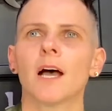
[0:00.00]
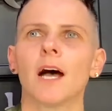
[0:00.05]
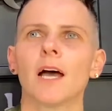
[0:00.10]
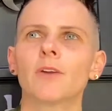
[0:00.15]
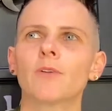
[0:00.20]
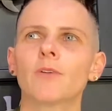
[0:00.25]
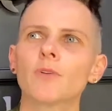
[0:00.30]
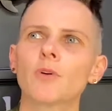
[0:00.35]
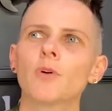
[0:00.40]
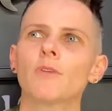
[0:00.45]
I
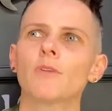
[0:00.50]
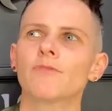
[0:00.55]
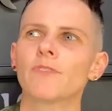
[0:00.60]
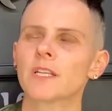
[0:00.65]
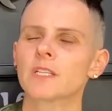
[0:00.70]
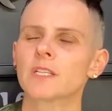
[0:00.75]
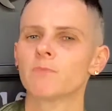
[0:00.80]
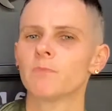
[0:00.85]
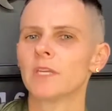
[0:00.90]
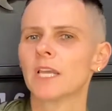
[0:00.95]
don't know if
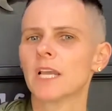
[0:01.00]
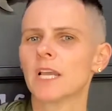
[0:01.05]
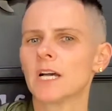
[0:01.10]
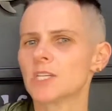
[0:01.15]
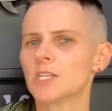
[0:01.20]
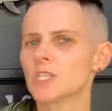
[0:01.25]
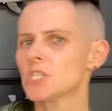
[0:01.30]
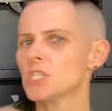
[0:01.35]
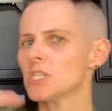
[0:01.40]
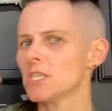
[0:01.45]
that's
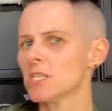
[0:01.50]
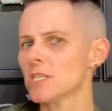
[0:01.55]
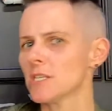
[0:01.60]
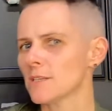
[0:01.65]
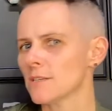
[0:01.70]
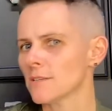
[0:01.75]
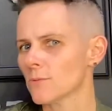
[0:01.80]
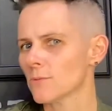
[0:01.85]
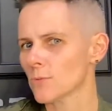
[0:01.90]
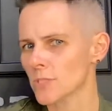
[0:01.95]
because
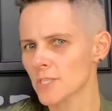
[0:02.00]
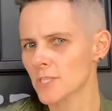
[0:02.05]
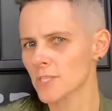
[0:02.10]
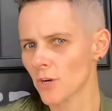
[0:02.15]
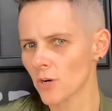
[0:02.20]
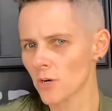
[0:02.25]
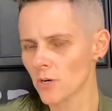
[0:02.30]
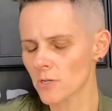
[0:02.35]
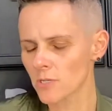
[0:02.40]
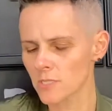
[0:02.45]
she was a
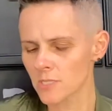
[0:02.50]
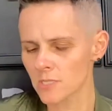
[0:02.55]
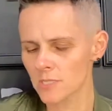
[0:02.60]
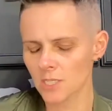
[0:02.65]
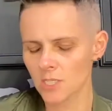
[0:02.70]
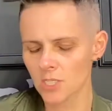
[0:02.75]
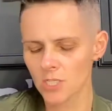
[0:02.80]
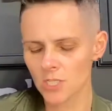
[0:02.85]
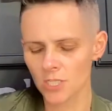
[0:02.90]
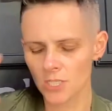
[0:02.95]
nurse
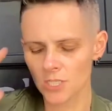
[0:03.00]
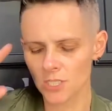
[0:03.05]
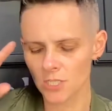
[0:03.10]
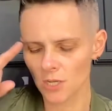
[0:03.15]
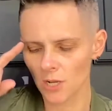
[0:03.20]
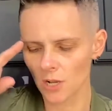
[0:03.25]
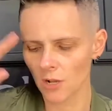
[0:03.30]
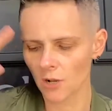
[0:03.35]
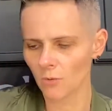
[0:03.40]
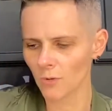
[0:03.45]
and she
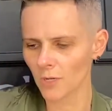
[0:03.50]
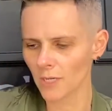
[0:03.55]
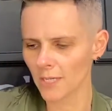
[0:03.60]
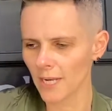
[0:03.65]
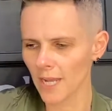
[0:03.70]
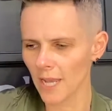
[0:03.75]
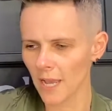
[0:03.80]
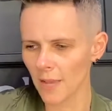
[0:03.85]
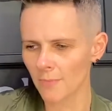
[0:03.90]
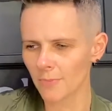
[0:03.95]
saw what
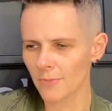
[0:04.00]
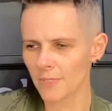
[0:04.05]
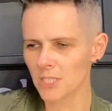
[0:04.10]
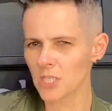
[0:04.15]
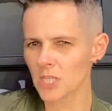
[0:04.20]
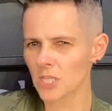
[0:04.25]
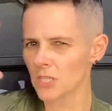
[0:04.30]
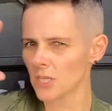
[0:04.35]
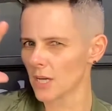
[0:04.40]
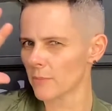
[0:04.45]
could happen and
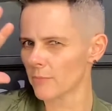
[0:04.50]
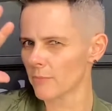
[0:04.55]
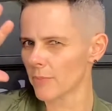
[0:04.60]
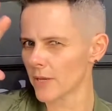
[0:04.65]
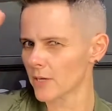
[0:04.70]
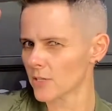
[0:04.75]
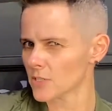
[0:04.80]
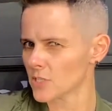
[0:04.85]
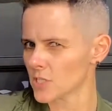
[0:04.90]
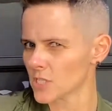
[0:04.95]
she thought
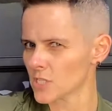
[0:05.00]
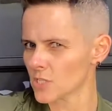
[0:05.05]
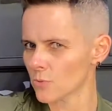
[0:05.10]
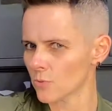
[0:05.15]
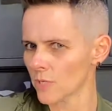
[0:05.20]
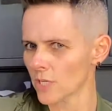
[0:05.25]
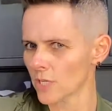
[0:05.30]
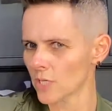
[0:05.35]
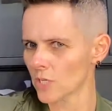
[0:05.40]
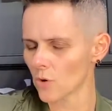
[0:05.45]
better just
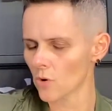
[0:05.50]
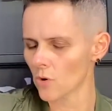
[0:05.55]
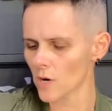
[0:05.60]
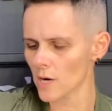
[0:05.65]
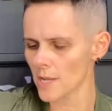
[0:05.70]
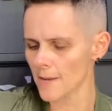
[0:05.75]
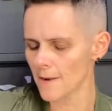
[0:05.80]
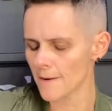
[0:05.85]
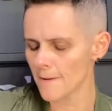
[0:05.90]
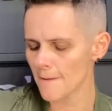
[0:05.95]
to ignore
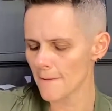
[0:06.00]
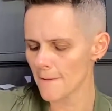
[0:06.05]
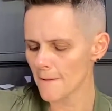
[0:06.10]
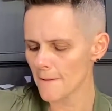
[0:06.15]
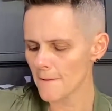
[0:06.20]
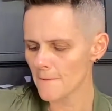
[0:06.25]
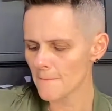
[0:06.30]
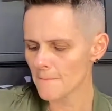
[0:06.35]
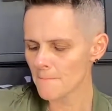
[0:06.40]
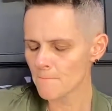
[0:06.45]
it,
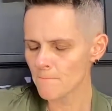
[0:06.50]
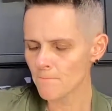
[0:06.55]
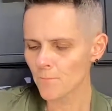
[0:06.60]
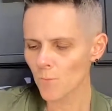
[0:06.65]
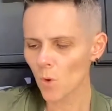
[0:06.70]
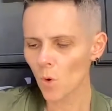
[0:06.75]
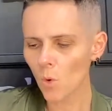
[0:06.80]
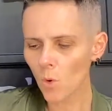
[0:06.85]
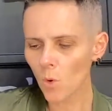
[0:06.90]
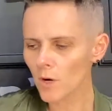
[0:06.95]

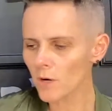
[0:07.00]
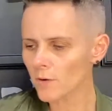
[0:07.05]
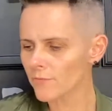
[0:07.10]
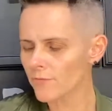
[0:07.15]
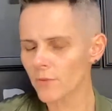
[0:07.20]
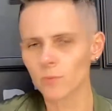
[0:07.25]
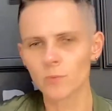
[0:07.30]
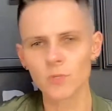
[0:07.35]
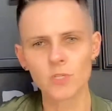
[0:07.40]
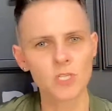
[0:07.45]
or
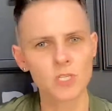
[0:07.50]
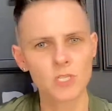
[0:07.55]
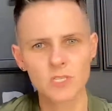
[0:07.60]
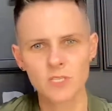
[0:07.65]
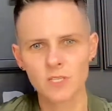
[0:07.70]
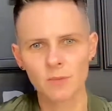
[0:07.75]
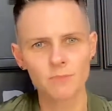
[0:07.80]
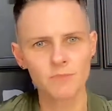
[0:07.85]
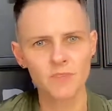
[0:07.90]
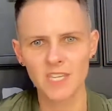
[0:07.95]
if it was
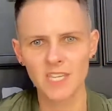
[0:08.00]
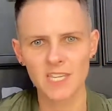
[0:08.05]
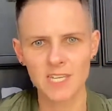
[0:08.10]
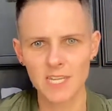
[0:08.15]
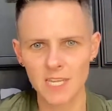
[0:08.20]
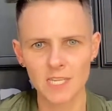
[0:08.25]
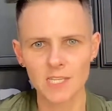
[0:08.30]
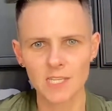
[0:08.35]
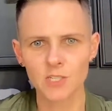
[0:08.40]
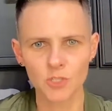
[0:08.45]
just something
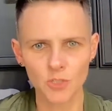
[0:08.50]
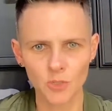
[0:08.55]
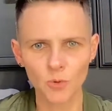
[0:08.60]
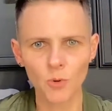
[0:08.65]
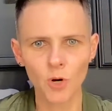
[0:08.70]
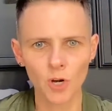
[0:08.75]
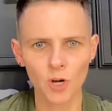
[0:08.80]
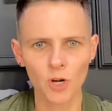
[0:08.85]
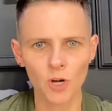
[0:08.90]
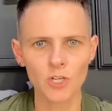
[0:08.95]
innate
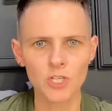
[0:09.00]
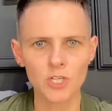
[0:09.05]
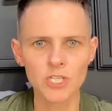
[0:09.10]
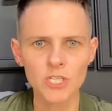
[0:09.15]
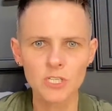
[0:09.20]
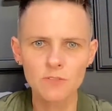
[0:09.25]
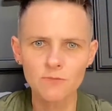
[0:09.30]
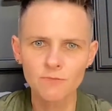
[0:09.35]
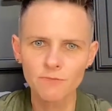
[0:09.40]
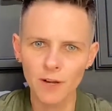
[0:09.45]
to her.
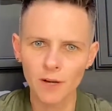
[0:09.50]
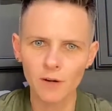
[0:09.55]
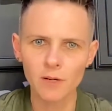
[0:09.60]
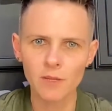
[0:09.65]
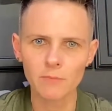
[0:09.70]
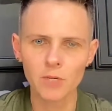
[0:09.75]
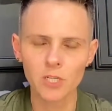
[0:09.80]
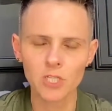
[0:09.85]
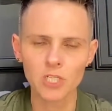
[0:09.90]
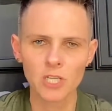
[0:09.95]
She's
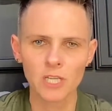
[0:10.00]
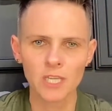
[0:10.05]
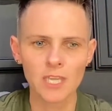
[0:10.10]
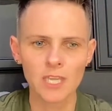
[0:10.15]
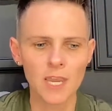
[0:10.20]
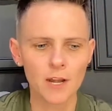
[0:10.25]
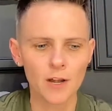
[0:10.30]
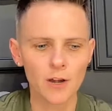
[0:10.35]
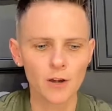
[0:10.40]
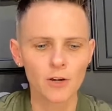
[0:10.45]
very much a
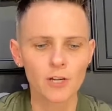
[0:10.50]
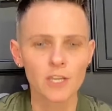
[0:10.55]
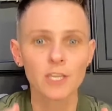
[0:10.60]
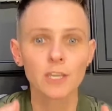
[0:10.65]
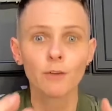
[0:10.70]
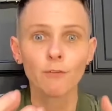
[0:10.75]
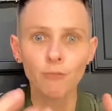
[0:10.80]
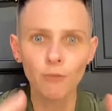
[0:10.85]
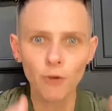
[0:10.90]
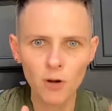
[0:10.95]

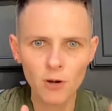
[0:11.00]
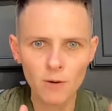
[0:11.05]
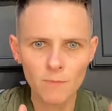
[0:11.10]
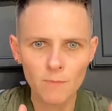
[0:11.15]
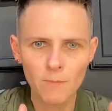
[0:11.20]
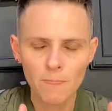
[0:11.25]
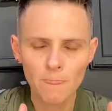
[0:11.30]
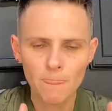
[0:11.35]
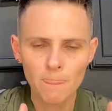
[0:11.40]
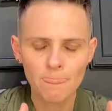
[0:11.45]
caregiver,
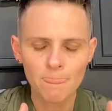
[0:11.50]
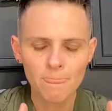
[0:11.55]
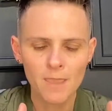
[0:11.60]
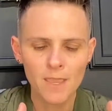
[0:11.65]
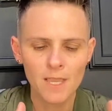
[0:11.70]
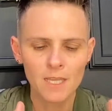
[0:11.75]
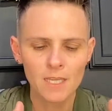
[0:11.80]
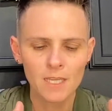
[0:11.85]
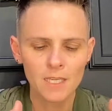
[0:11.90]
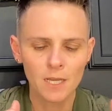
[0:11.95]

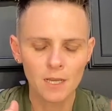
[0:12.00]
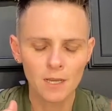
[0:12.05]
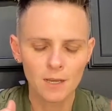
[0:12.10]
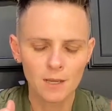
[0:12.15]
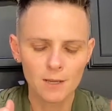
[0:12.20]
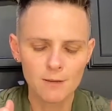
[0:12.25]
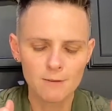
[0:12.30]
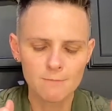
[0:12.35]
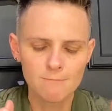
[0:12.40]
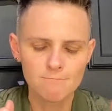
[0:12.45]

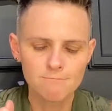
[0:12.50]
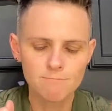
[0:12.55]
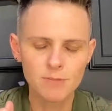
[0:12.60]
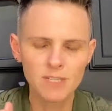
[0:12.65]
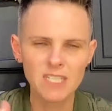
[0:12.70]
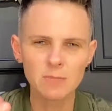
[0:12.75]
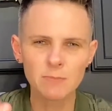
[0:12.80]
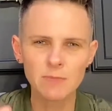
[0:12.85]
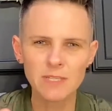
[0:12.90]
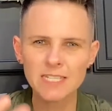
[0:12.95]
um,
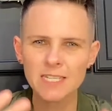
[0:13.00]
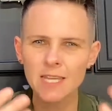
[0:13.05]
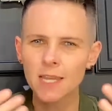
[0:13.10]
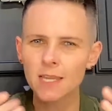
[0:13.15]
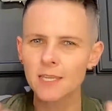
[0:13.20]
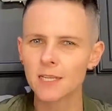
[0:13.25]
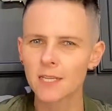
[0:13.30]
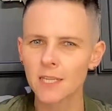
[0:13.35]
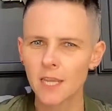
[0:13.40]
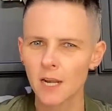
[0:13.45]
but to be
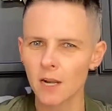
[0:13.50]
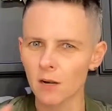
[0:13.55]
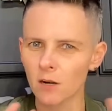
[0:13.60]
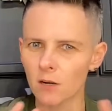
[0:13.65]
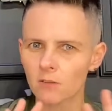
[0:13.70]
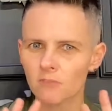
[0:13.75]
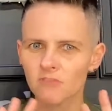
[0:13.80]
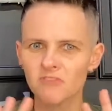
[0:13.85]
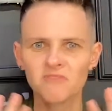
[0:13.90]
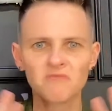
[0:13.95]
taken
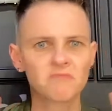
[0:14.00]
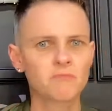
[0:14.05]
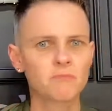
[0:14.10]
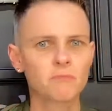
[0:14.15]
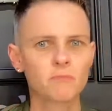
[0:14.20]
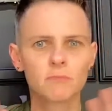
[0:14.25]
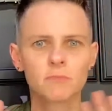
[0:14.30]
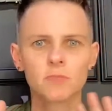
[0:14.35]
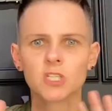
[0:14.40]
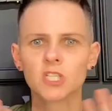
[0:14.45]
care of,
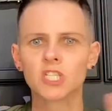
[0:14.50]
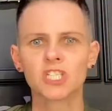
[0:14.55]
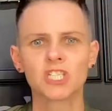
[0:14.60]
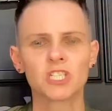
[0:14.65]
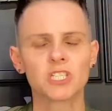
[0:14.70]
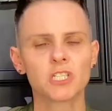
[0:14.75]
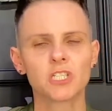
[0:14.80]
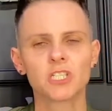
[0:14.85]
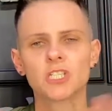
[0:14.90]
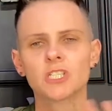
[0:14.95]

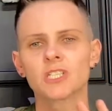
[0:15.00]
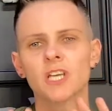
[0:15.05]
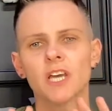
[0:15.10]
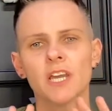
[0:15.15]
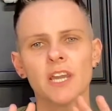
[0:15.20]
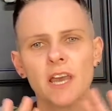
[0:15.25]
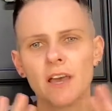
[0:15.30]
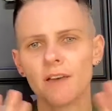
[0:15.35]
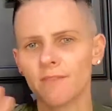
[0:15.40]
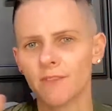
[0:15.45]
she, she's
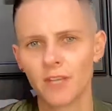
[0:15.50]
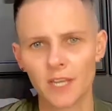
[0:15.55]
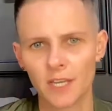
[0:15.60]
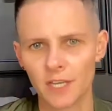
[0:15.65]
not having